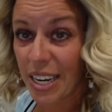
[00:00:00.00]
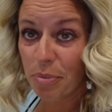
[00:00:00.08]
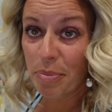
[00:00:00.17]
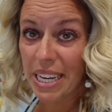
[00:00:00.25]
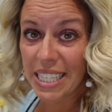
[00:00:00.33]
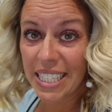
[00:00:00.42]
that
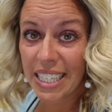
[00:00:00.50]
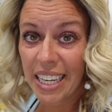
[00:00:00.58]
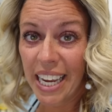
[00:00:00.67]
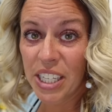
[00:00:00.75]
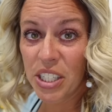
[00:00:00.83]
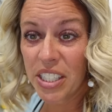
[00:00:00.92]

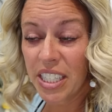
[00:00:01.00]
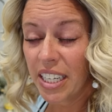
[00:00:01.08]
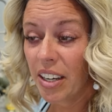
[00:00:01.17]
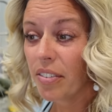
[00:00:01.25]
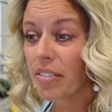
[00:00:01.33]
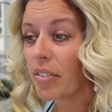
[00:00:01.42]
amazing? Just
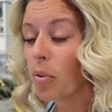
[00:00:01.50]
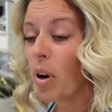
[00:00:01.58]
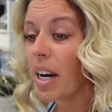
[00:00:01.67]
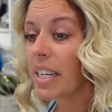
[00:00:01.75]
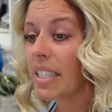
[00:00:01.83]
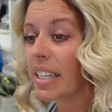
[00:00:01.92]
think of
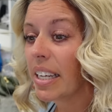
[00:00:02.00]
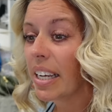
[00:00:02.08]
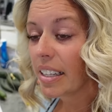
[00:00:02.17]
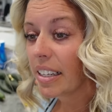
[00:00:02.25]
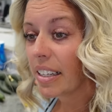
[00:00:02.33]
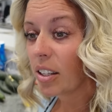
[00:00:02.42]
what
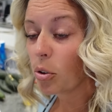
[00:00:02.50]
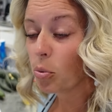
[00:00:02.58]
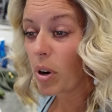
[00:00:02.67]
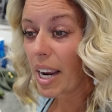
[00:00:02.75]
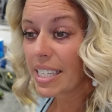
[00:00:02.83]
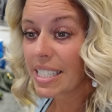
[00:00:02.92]
the
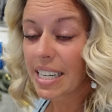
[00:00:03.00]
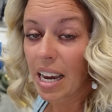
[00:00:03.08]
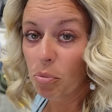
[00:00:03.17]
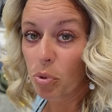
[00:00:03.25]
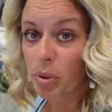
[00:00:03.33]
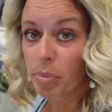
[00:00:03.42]
rise
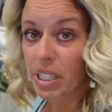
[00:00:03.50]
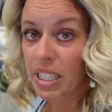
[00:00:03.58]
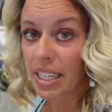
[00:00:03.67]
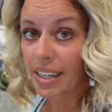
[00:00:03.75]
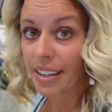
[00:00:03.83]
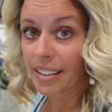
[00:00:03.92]
time would
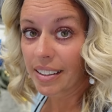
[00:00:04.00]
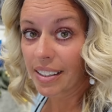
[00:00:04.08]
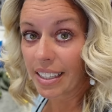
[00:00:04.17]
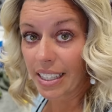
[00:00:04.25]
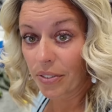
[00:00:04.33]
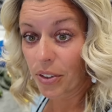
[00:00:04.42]
be
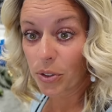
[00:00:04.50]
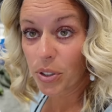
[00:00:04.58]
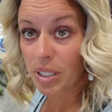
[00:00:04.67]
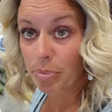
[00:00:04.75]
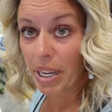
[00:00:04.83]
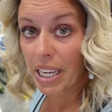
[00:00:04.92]
like if you're
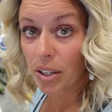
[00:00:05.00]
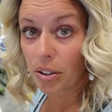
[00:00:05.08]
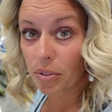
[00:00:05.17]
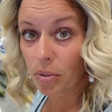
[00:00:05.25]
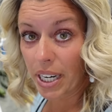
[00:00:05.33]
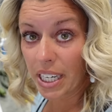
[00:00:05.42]
just
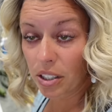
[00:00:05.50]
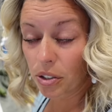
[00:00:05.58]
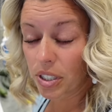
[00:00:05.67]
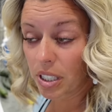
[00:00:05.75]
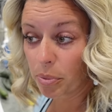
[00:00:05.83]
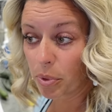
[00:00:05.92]
making regular
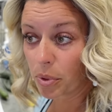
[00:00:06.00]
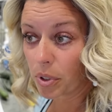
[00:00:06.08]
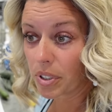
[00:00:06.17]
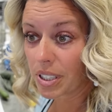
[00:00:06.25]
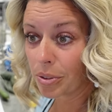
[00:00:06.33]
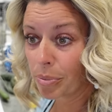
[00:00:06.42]
cinnamon
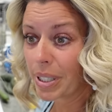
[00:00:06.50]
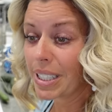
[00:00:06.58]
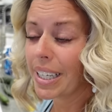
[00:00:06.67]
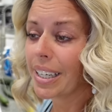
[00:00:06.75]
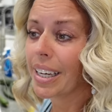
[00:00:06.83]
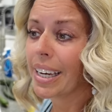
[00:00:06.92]
rolls. It would be
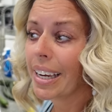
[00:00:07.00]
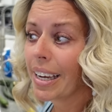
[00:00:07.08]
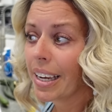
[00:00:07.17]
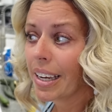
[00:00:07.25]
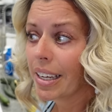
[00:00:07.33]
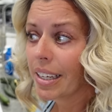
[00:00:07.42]
like
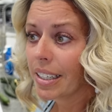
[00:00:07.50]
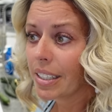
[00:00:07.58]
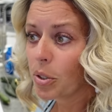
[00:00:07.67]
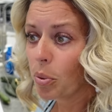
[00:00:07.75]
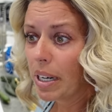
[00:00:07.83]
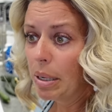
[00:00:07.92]

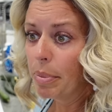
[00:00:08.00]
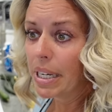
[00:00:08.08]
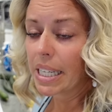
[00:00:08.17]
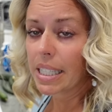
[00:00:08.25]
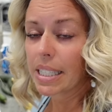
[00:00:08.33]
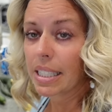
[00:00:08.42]
20
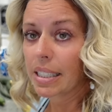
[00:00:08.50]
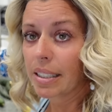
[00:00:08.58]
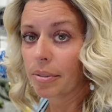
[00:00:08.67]
minutes.